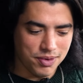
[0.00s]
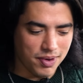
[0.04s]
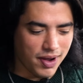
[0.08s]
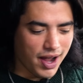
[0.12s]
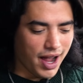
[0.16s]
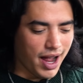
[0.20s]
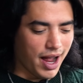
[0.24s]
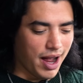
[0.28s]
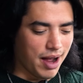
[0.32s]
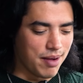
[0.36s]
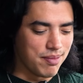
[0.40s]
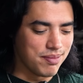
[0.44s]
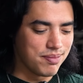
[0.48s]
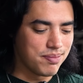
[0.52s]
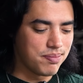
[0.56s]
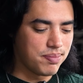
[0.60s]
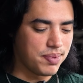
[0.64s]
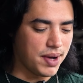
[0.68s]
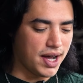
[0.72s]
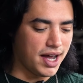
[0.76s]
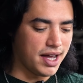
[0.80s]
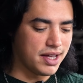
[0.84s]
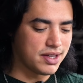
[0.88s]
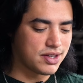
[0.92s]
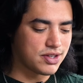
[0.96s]

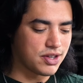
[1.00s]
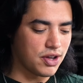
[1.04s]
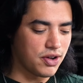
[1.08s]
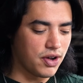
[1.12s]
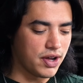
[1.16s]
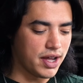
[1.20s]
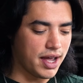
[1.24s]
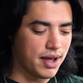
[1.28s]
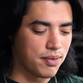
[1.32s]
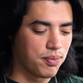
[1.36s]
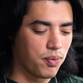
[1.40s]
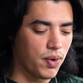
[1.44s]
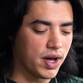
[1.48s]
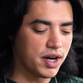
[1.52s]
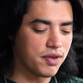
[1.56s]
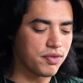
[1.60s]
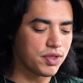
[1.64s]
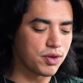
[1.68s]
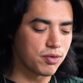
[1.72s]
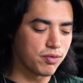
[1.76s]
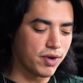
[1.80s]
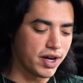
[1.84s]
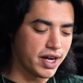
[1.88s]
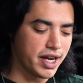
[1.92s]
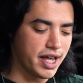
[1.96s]
But one of
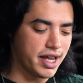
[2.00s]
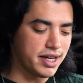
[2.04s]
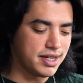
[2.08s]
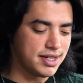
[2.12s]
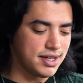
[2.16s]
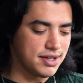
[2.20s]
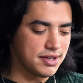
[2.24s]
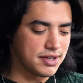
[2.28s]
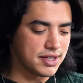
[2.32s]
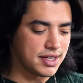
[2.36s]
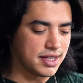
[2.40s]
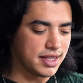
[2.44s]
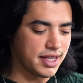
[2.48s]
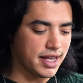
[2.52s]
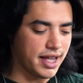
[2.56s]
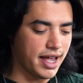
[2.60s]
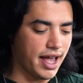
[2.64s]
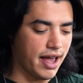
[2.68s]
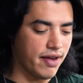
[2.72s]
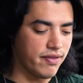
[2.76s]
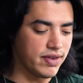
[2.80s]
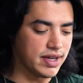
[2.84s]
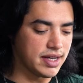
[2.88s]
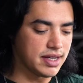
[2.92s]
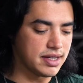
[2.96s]
the run-out deals that they're
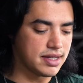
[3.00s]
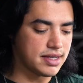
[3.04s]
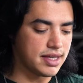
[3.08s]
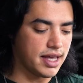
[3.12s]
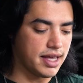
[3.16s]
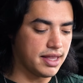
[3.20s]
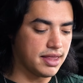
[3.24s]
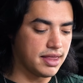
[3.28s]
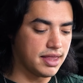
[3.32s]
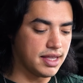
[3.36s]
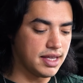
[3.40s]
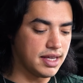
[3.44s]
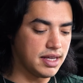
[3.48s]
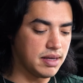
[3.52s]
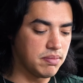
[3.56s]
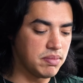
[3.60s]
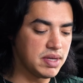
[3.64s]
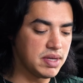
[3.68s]
having is that the